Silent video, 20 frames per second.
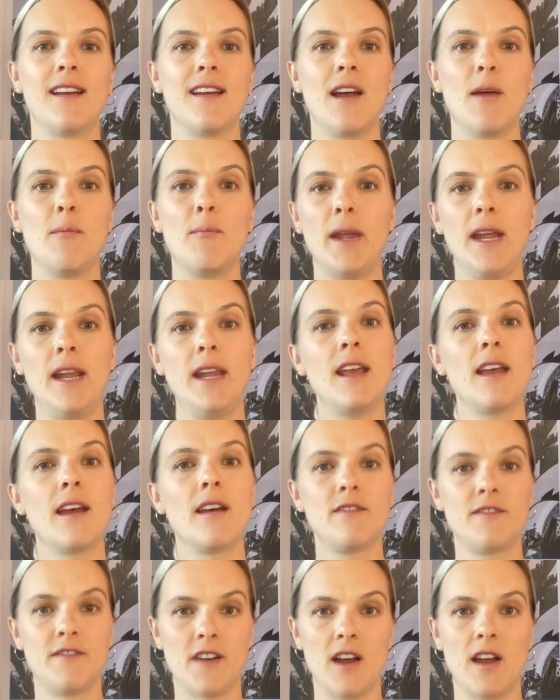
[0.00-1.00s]
a
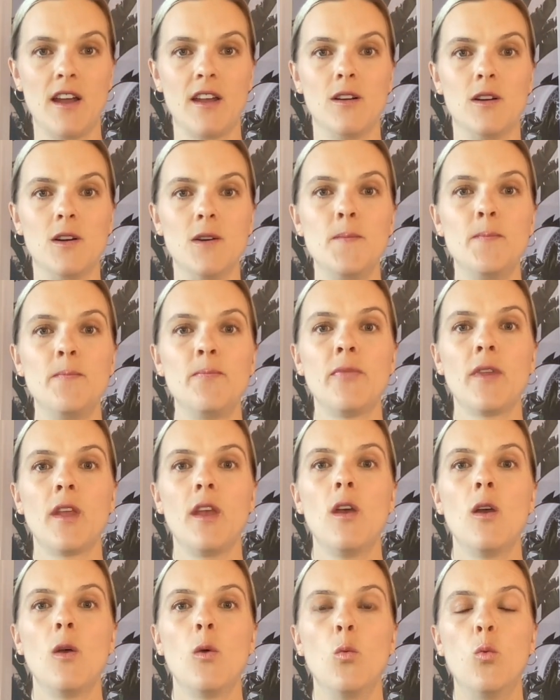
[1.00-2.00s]
PDF file
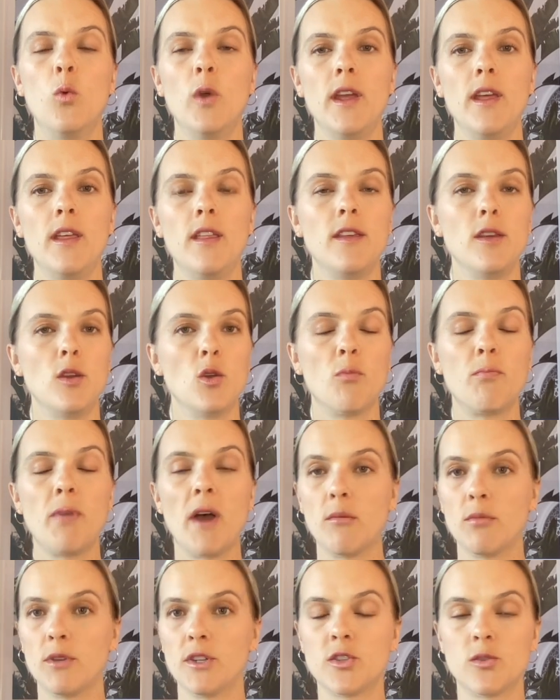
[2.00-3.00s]
with your
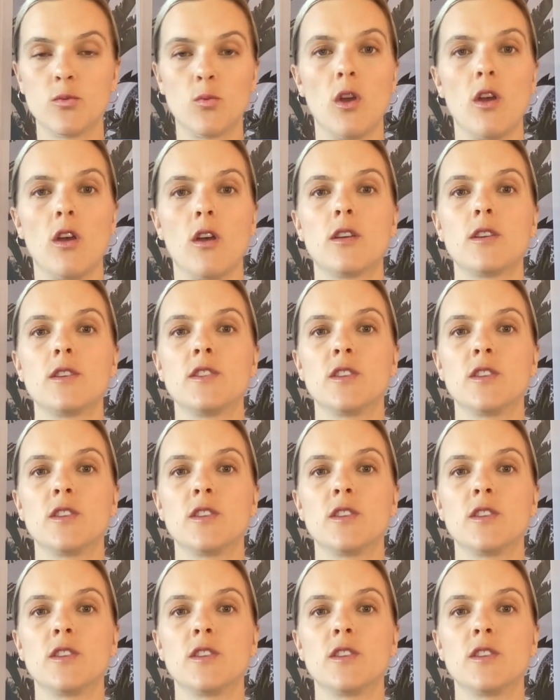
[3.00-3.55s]
published work.